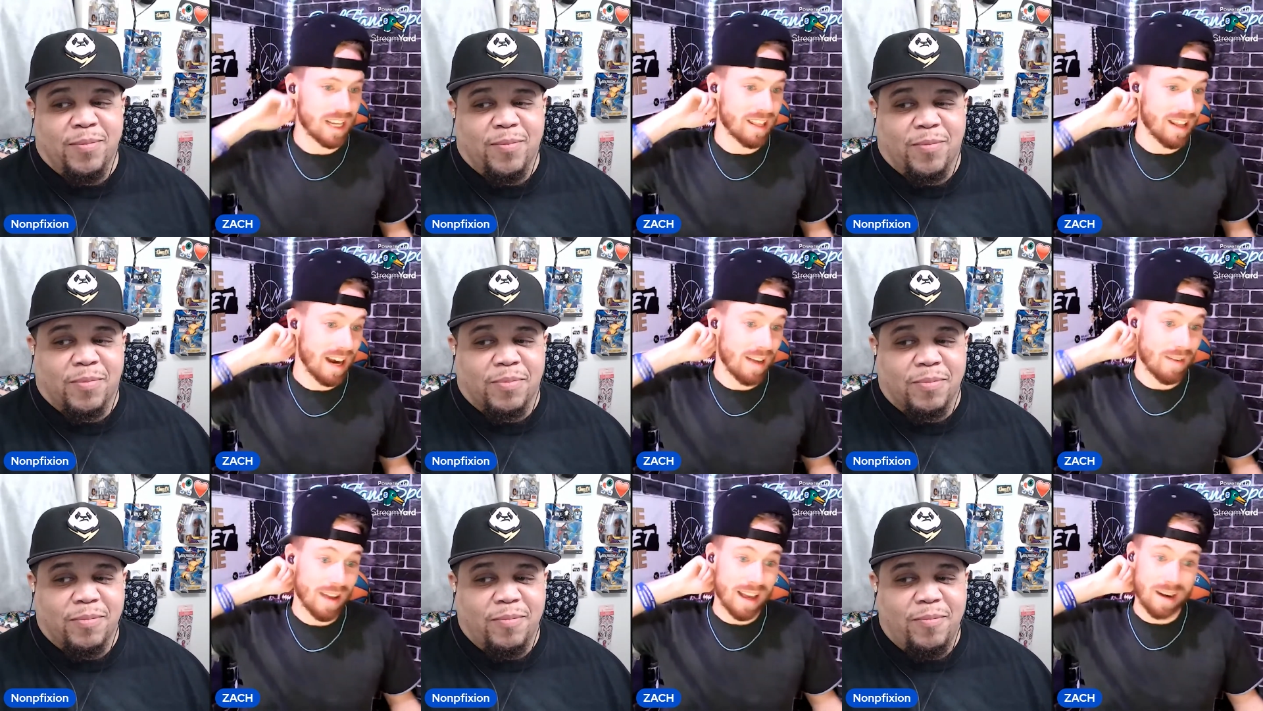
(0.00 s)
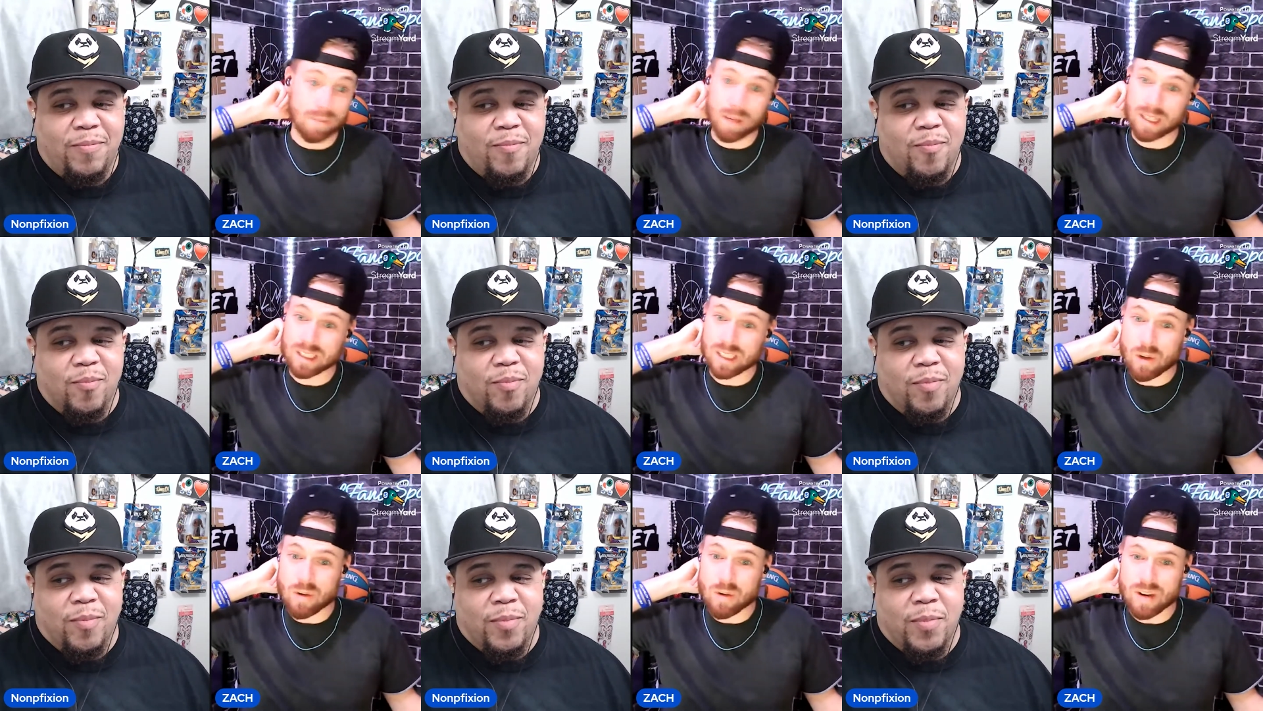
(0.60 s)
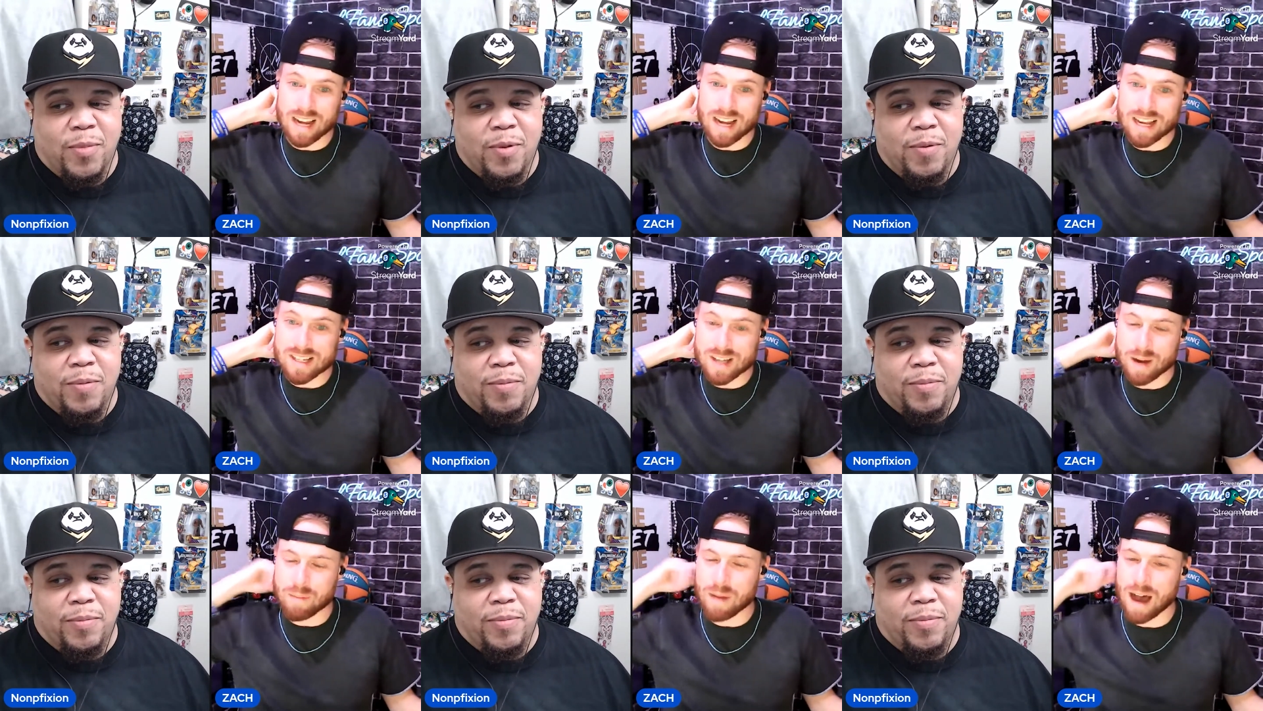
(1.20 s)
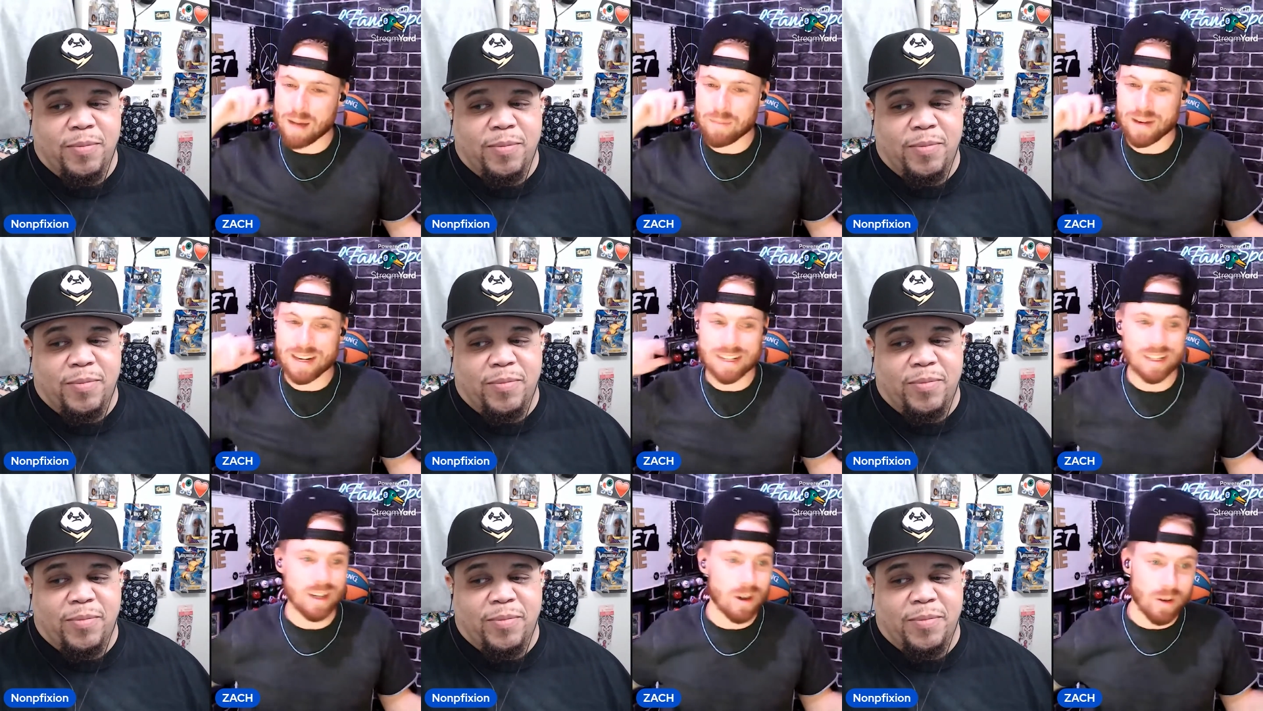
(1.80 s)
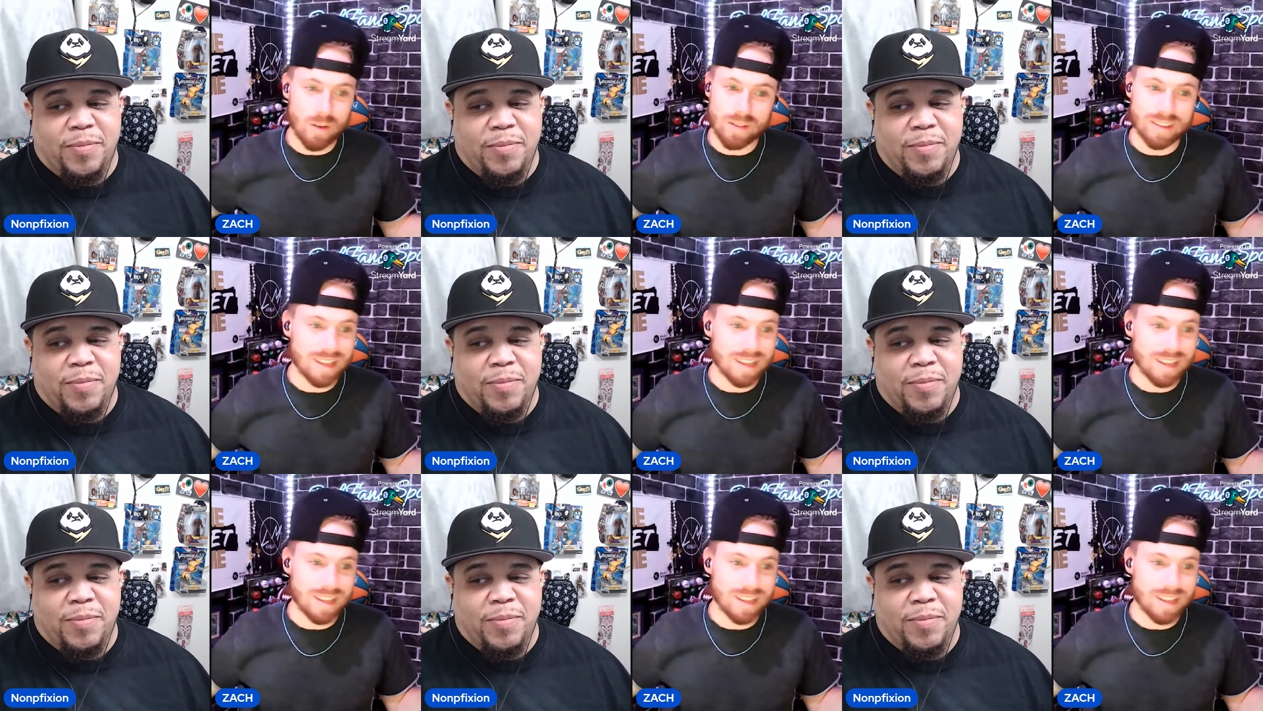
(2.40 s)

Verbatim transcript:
Speaker 1: And then I've had a bunch of Union guys come pop in and go,